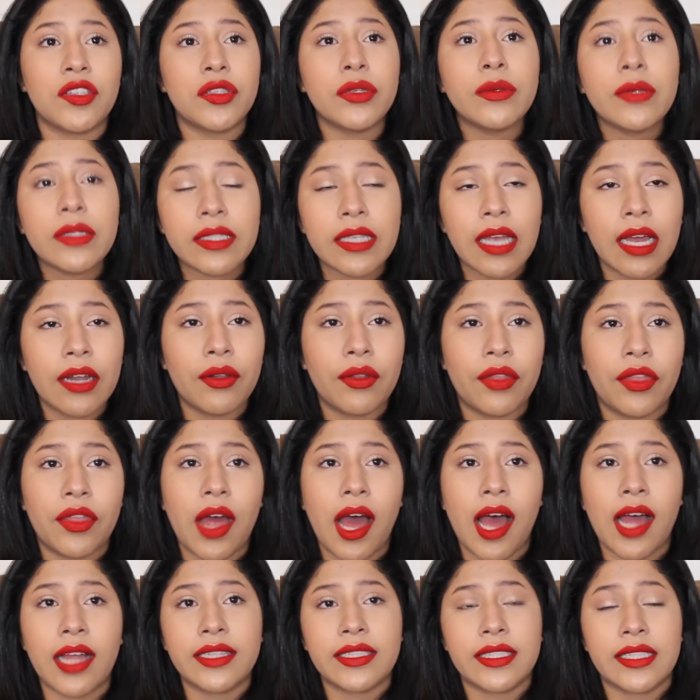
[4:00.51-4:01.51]
suicidal
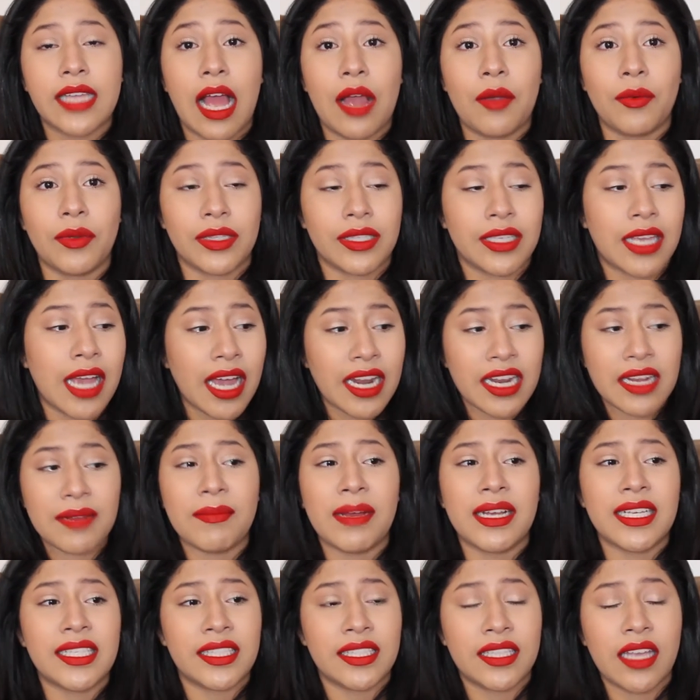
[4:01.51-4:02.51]
thoughts. I was cutting
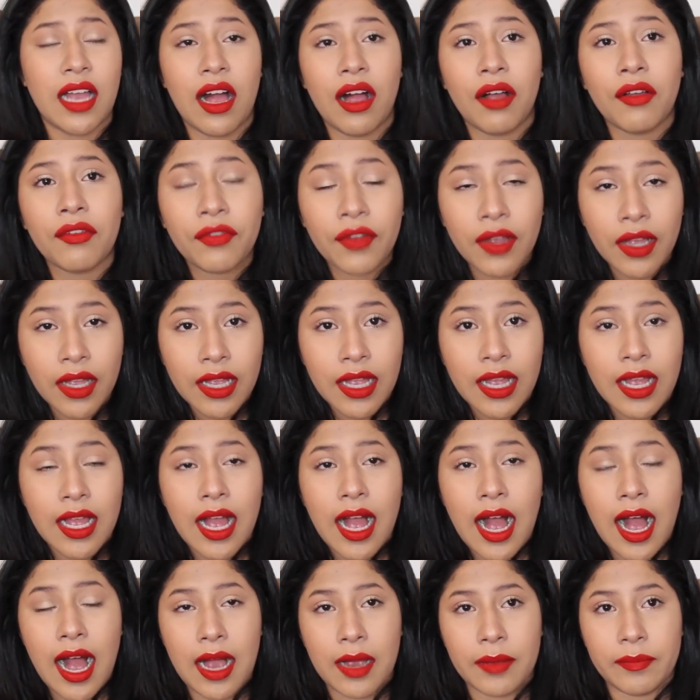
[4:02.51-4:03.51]
myself.
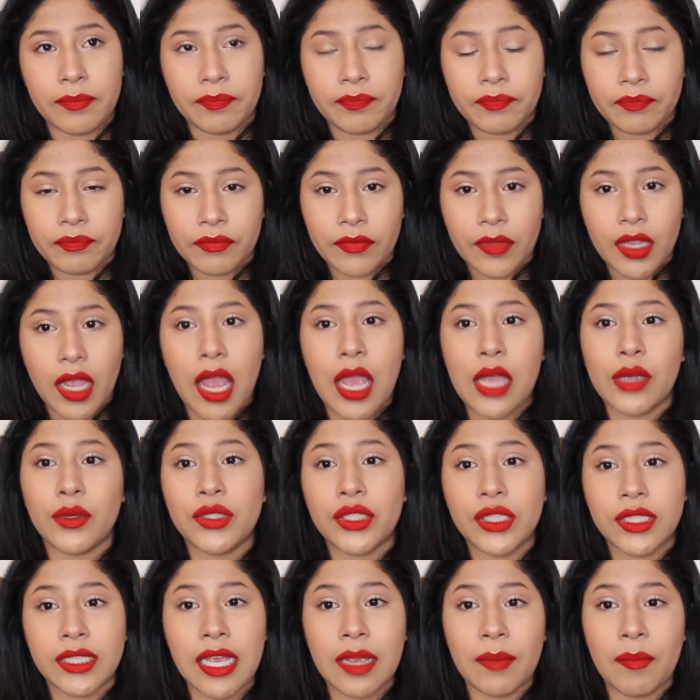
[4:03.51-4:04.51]
Um, it
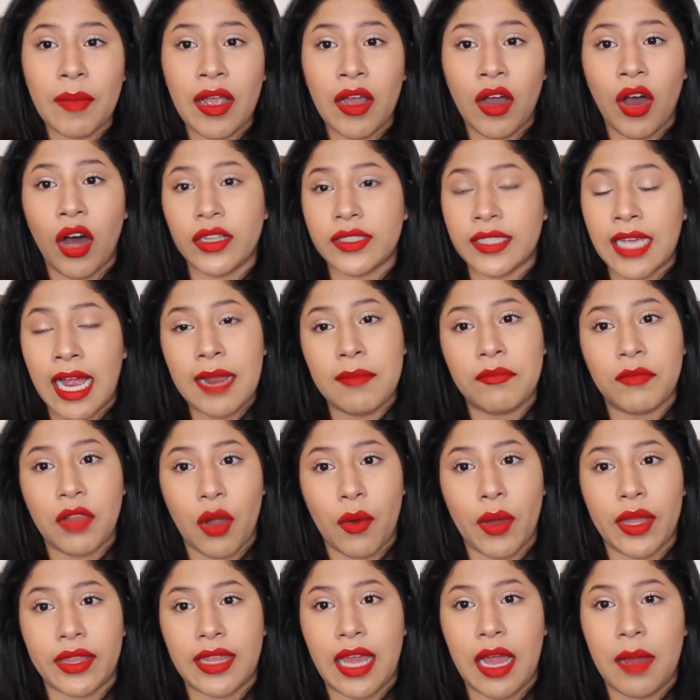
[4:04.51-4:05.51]
was just like my all-time
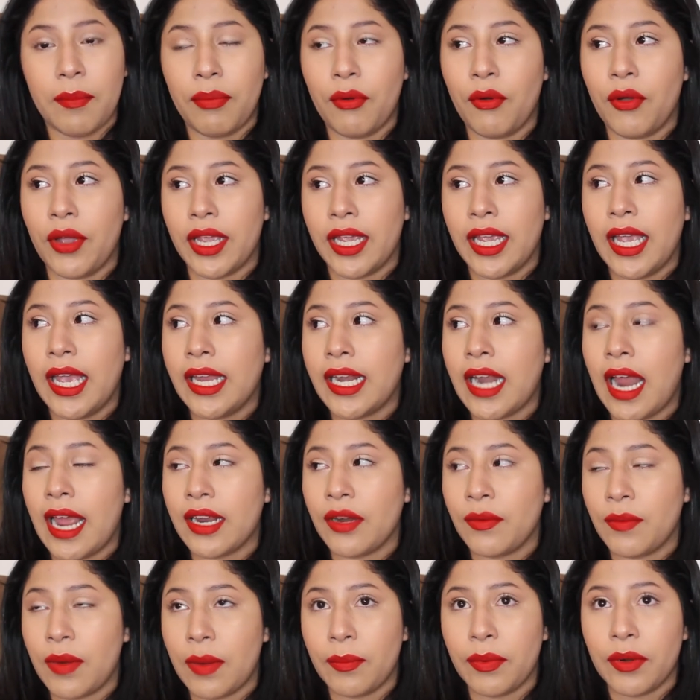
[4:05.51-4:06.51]
low at that point. And
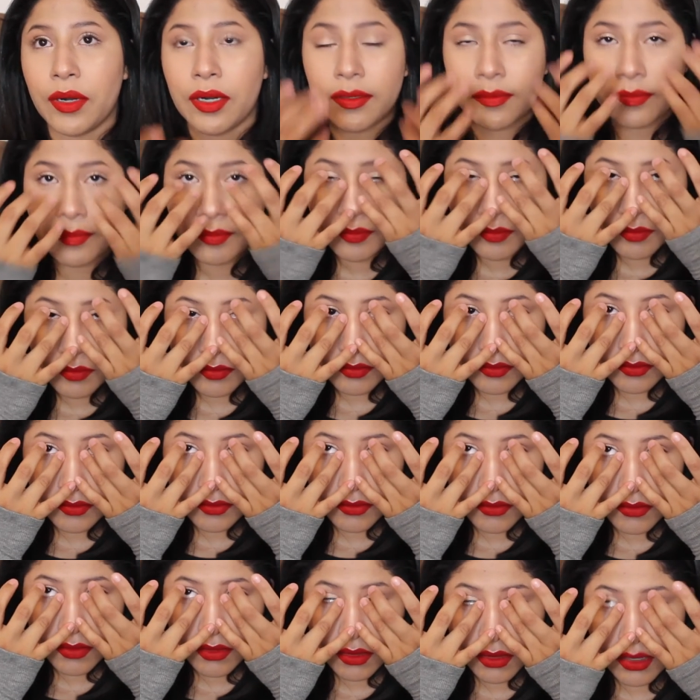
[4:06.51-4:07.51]
I remember
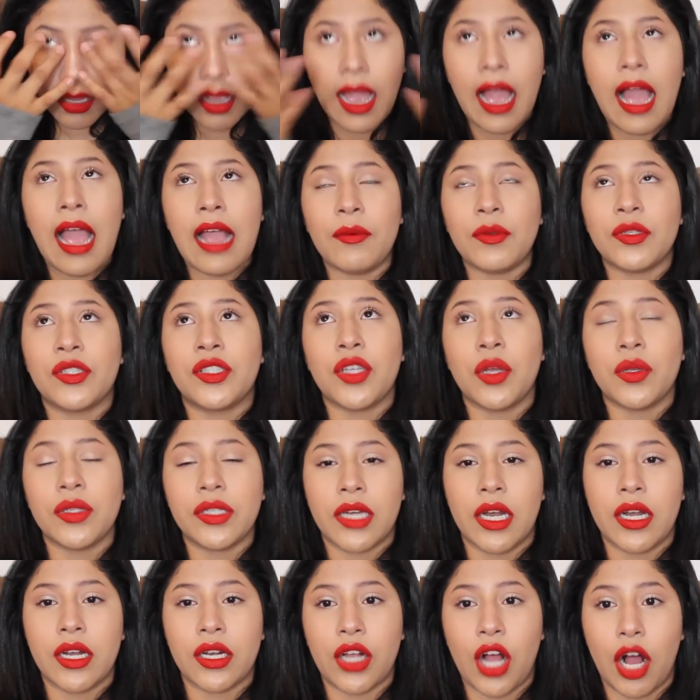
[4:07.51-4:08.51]
I was so
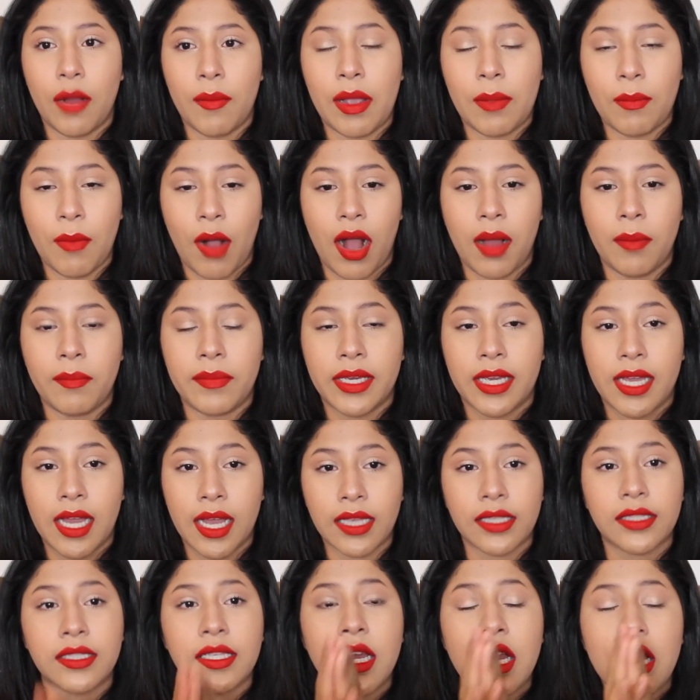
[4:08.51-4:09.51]
scared to call my mom
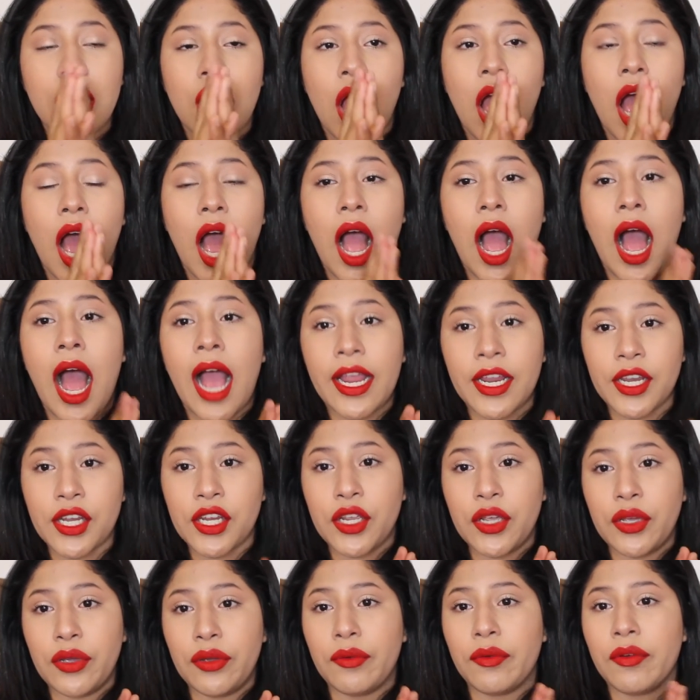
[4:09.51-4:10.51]
because I
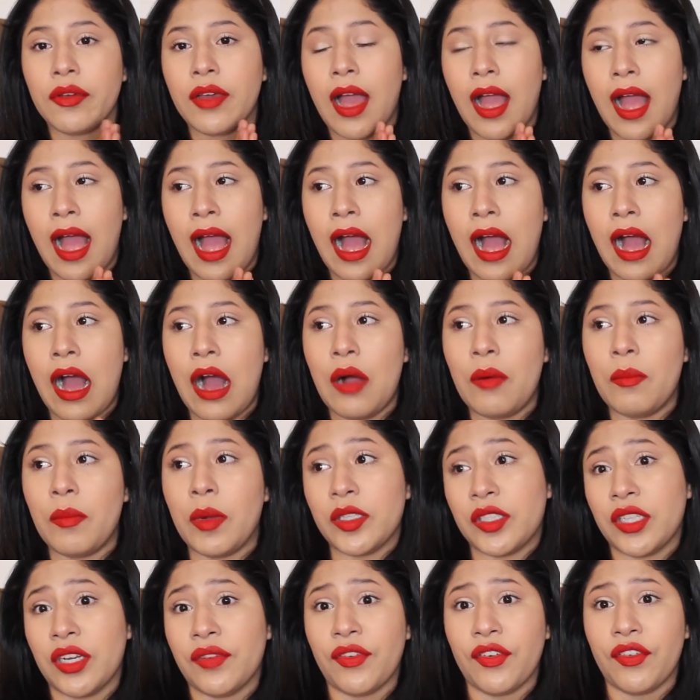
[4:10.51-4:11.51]
knew how
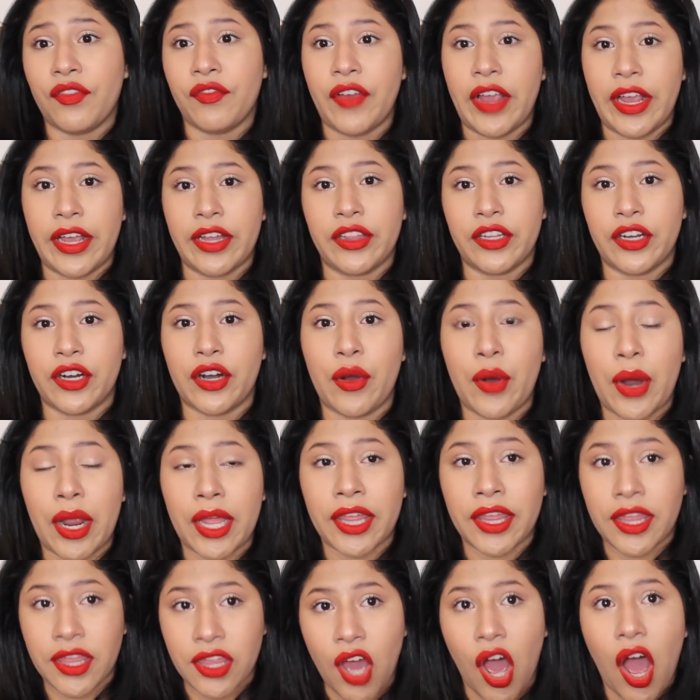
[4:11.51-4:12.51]
much of a failure, or I
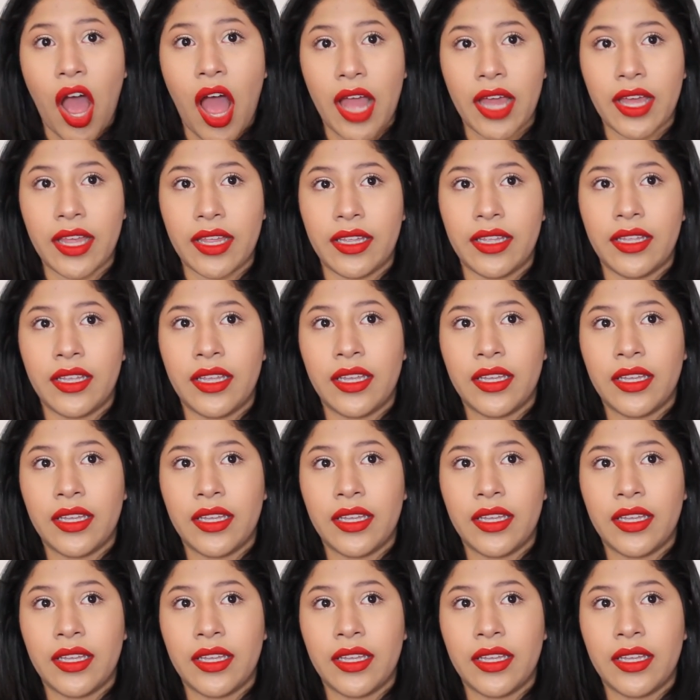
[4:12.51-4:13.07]
thought